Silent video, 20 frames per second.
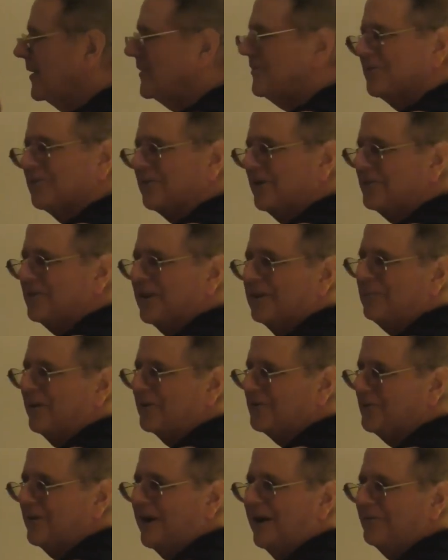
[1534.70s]
Well, that's the great
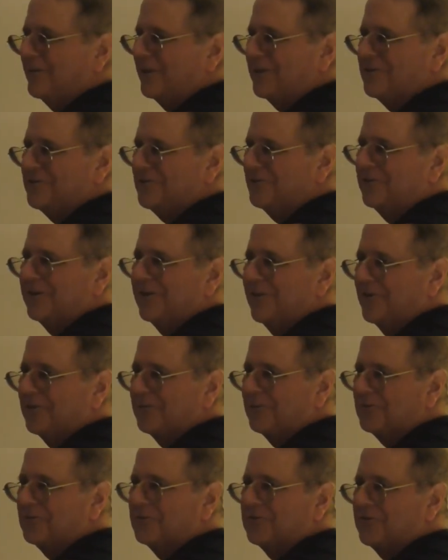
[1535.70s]
thing about traveling. You just see
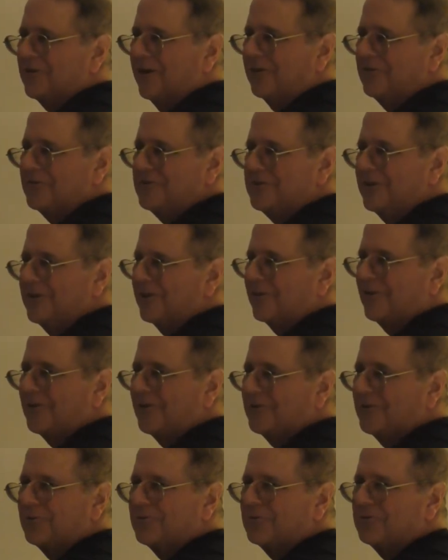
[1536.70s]
all sorts of stuff and you
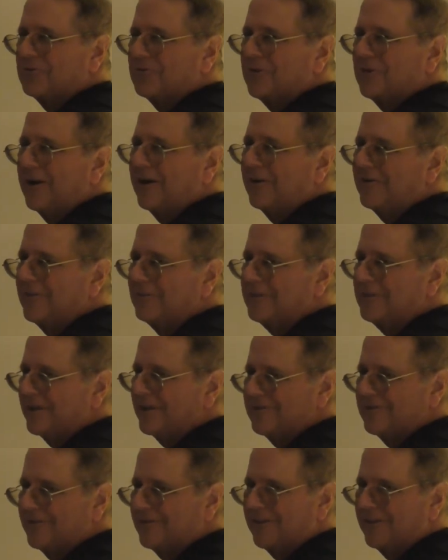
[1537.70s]
hear all sorts of stuff. I
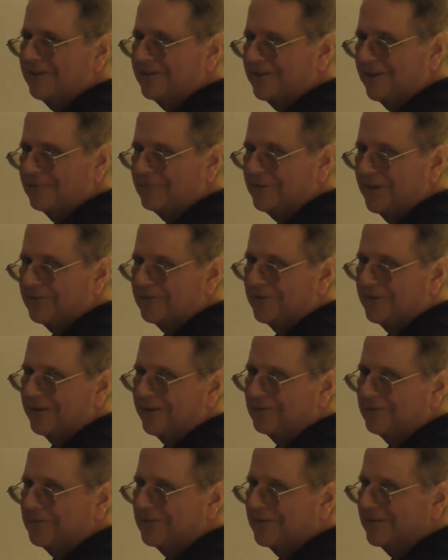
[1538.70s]
mean, that's the great thing about
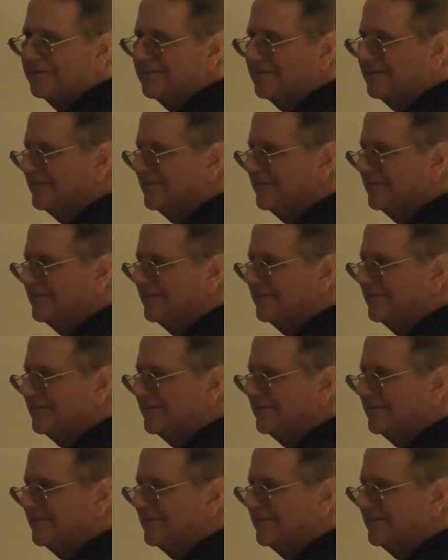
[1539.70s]
traveling.